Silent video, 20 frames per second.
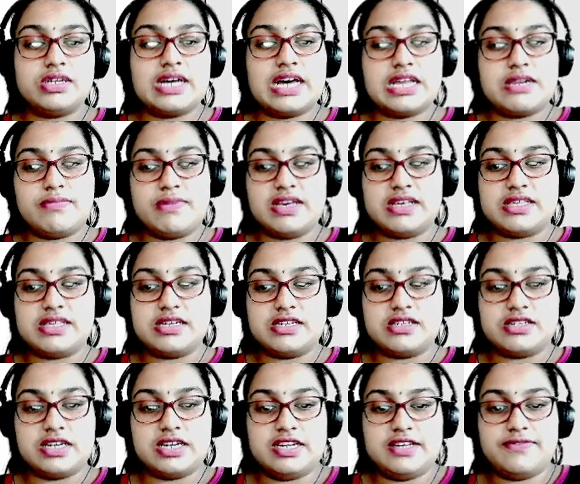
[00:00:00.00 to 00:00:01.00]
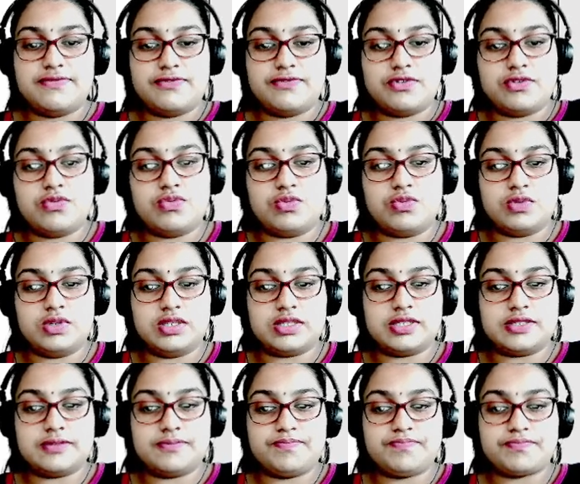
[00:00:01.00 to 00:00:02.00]
and makes it ready for
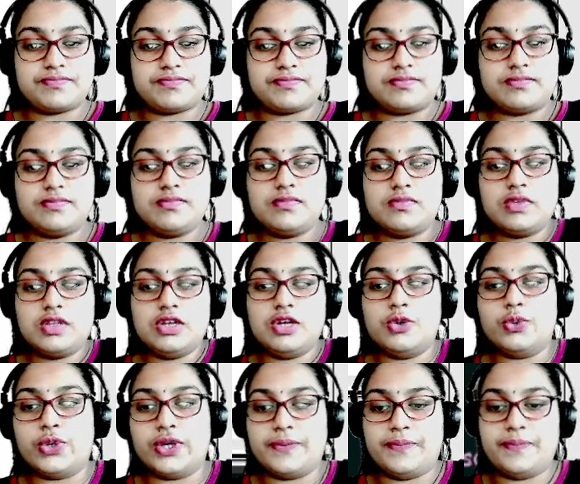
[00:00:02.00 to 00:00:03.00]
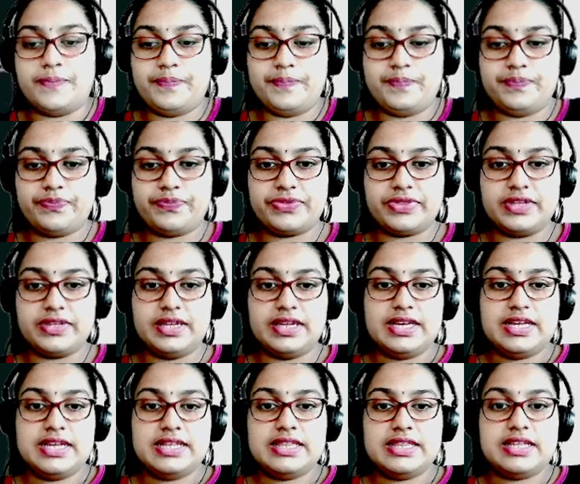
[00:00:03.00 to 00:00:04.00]
work. Okay.
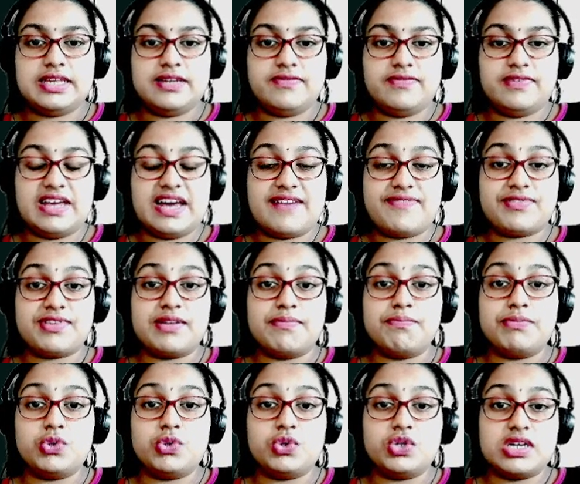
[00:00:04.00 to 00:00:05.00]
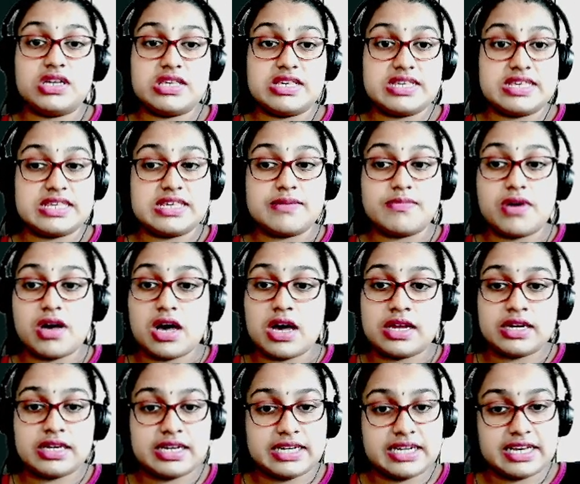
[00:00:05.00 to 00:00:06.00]
Then we have computer system
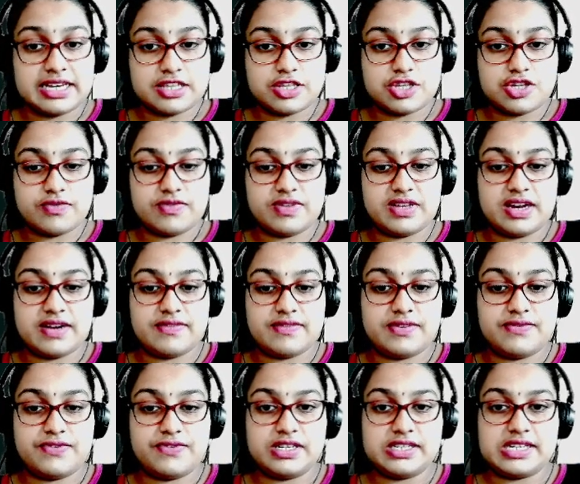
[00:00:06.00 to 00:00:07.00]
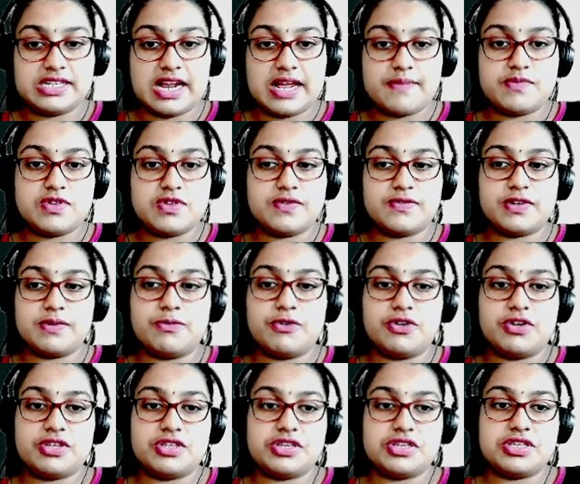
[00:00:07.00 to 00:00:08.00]
architecture. We have different types of
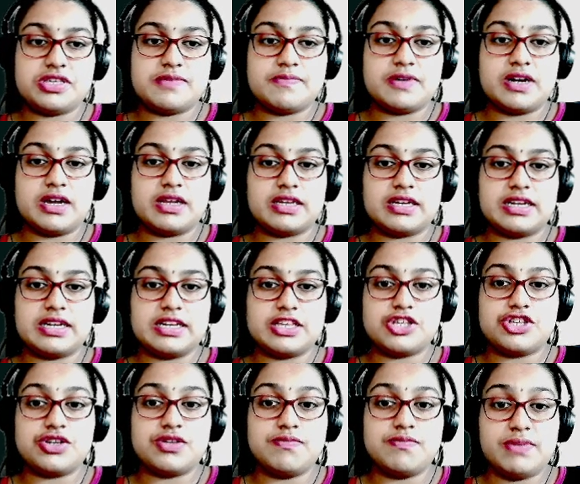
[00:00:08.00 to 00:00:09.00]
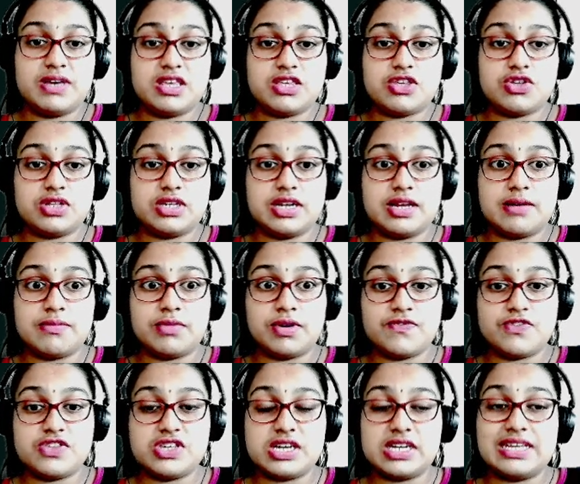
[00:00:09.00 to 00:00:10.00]
computer system architecture based on the number
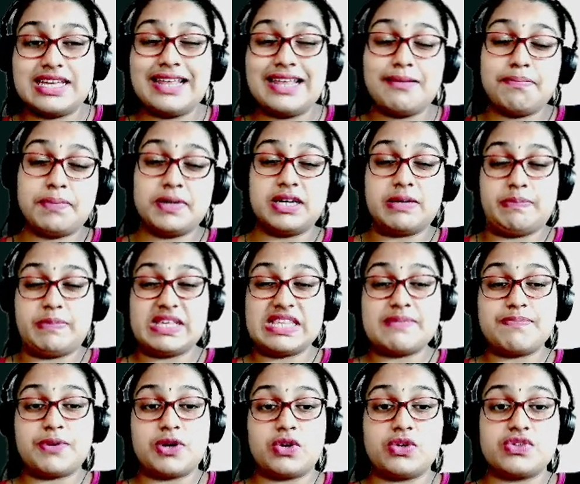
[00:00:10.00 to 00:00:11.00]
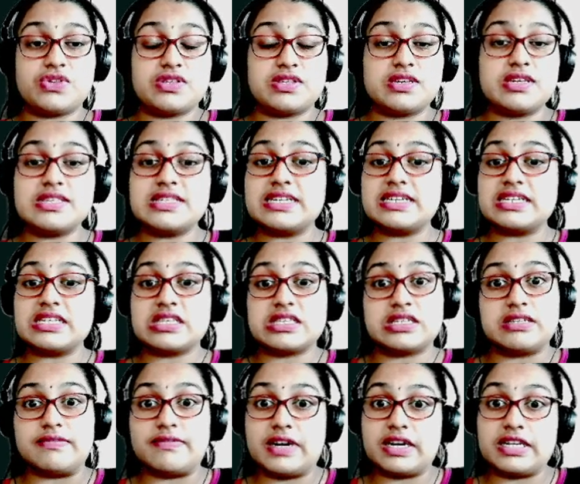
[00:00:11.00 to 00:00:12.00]
of general purpose processors. It is
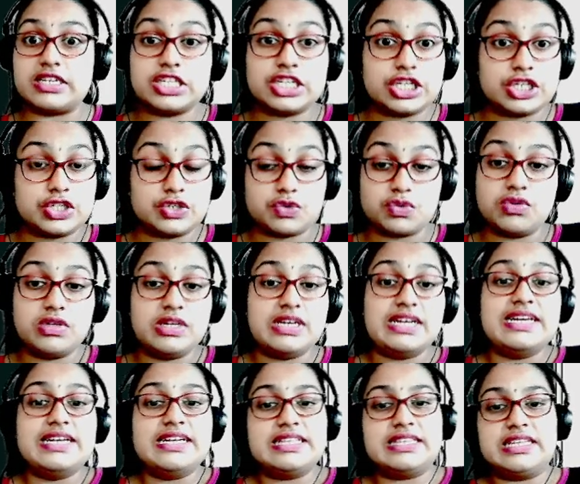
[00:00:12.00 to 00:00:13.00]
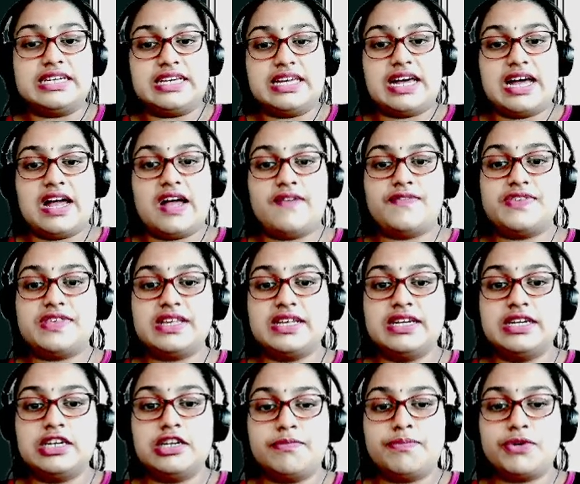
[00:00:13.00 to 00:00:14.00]
divided into three. I have
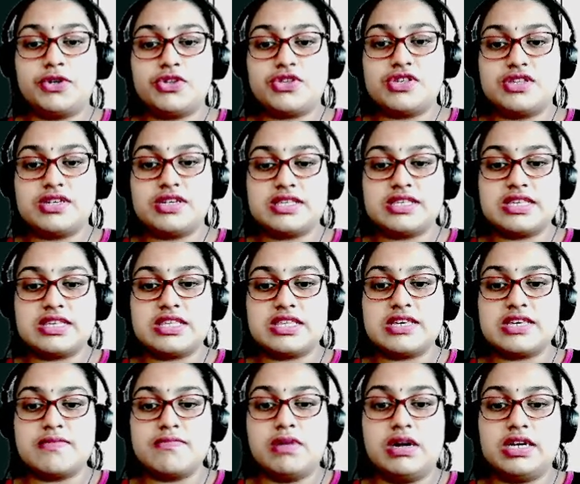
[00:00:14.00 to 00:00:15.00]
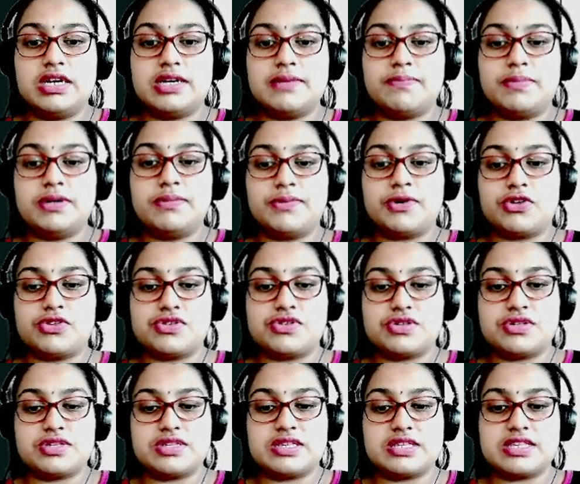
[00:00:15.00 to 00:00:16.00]
single processor system, multiple
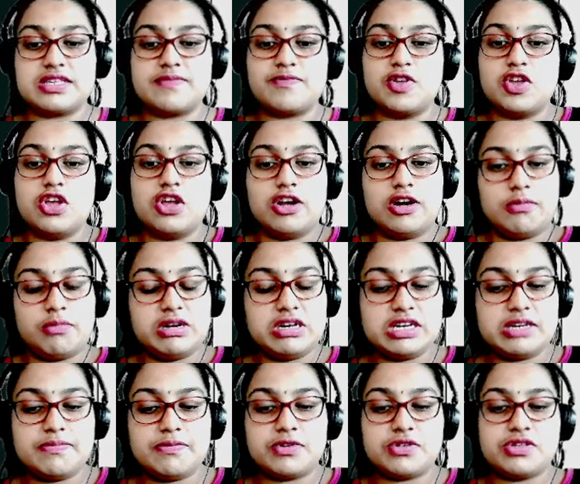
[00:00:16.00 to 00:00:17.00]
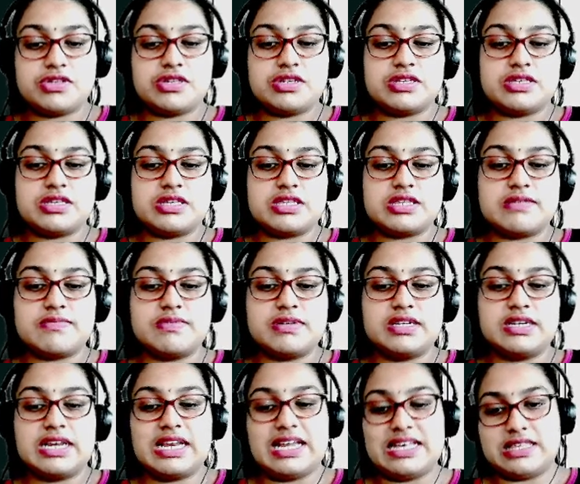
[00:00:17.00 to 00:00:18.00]
processor system, a multiprocessor system,
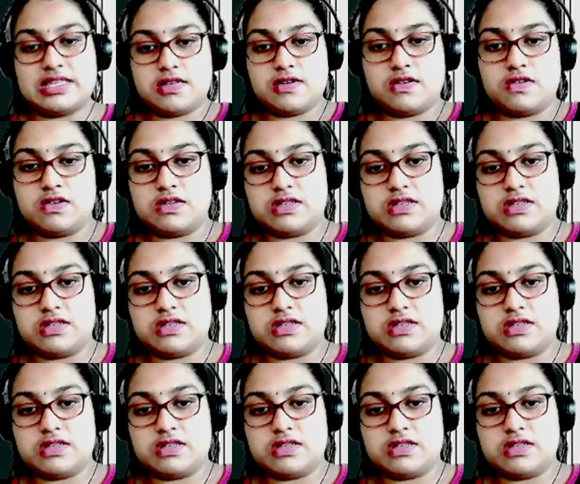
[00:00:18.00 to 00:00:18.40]
and clustered